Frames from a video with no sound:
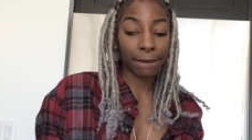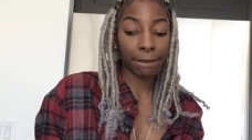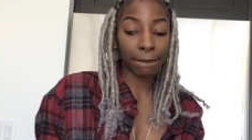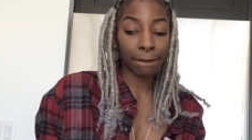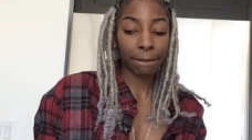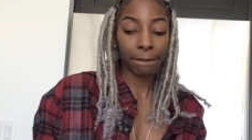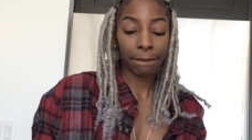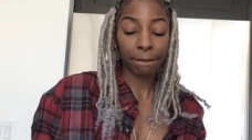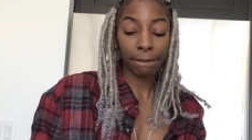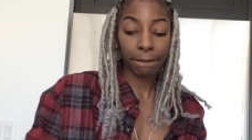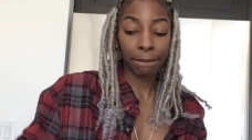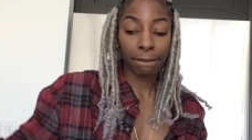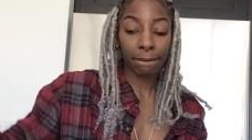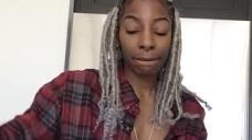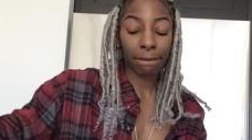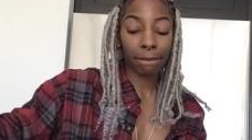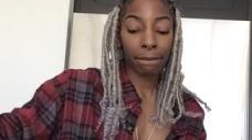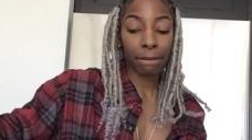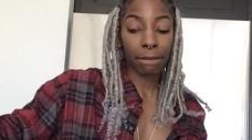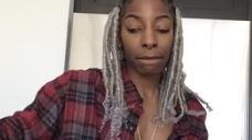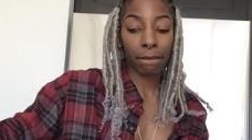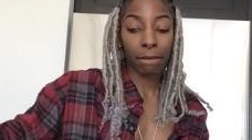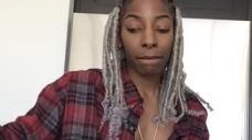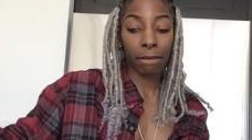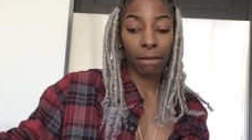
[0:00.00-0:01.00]

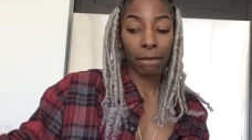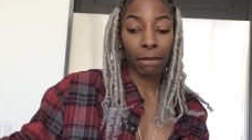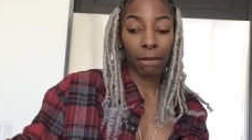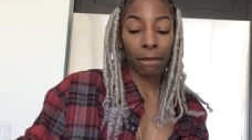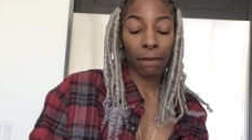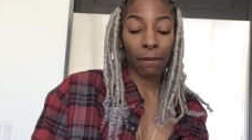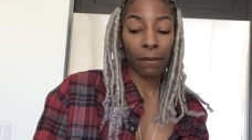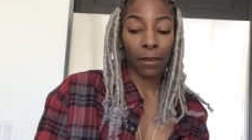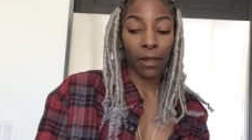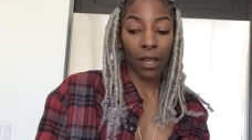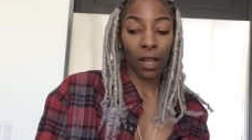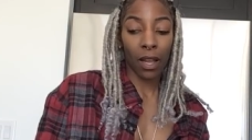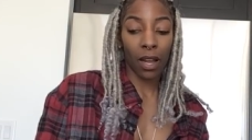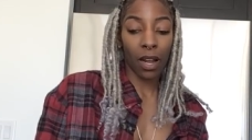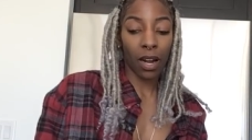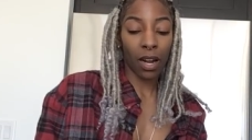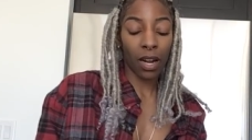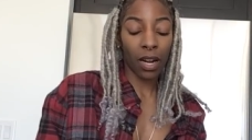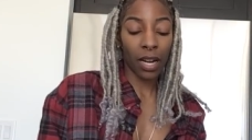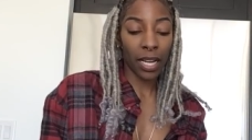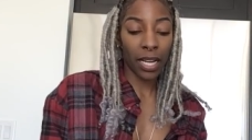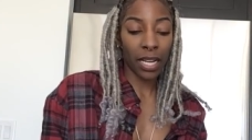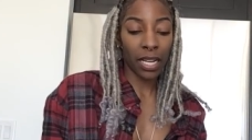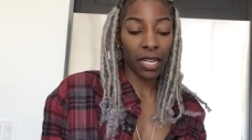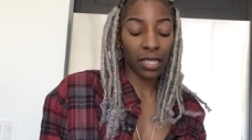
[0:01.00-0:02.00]
All
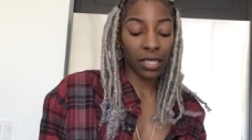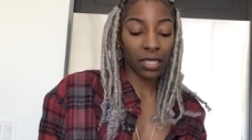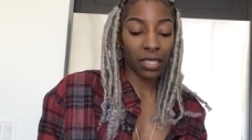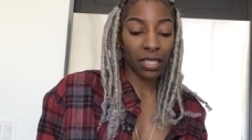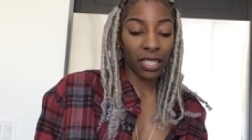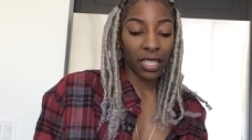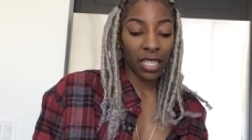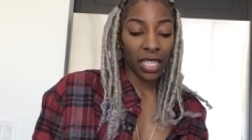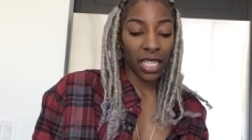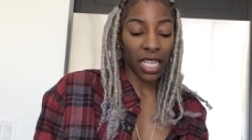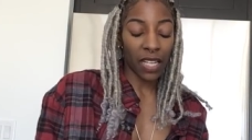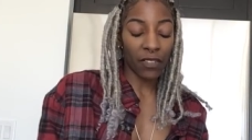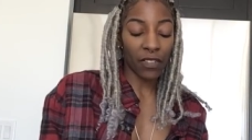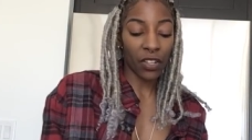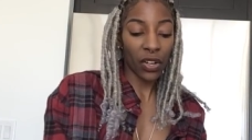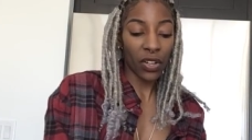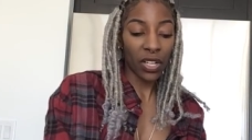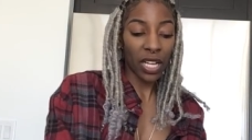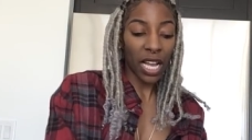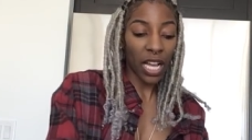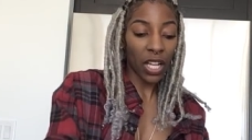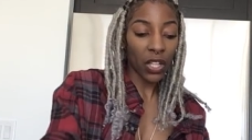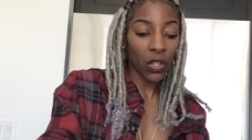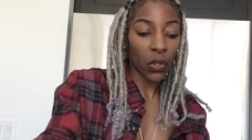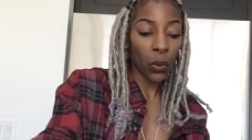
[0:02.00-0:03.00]
right. If you're
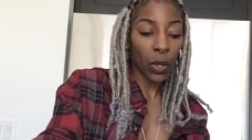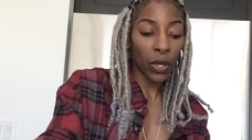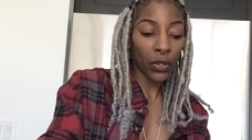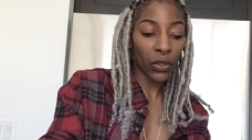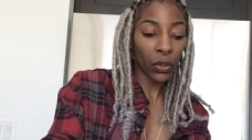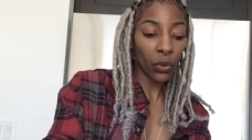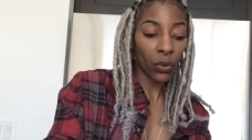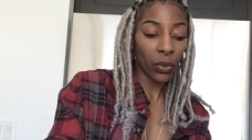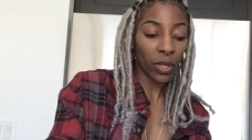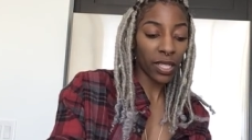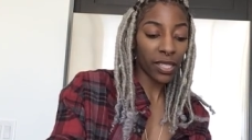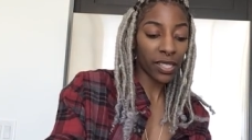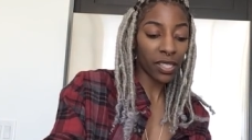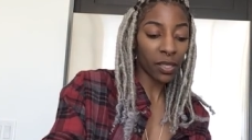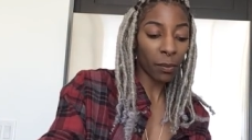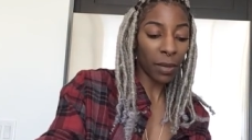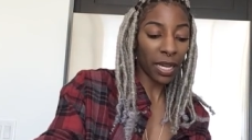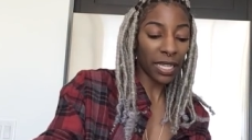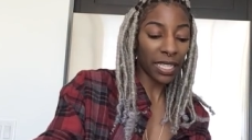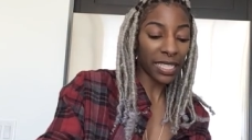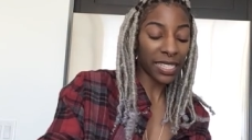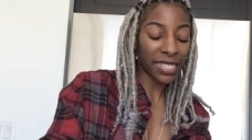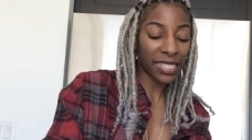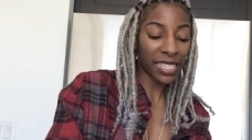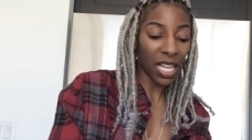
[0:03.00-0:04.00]
not going through this,
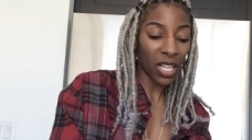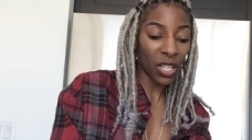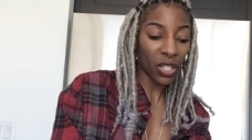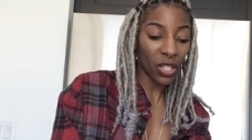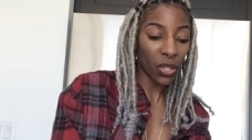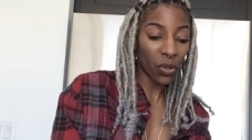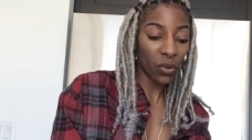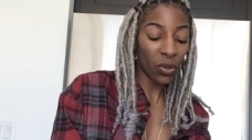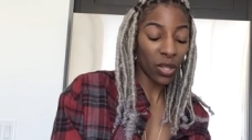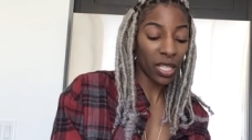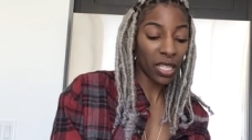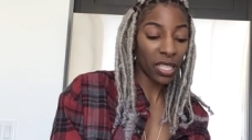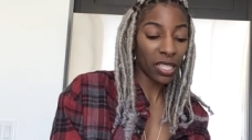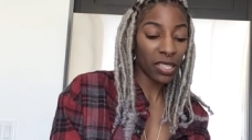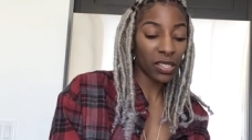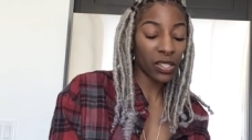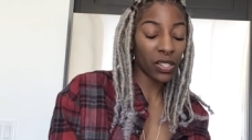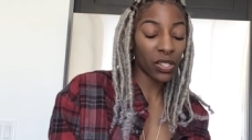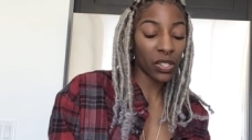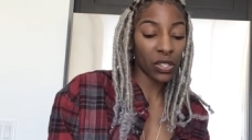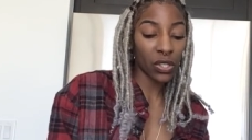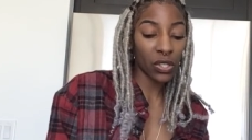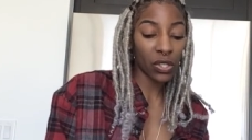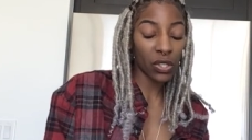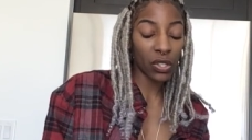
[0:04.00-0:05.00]
somebody's telling you
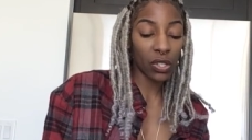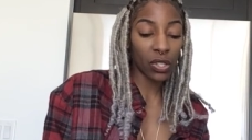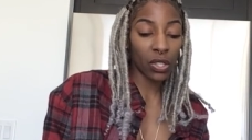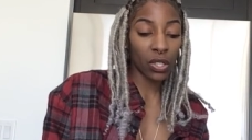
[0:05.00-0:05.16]
this,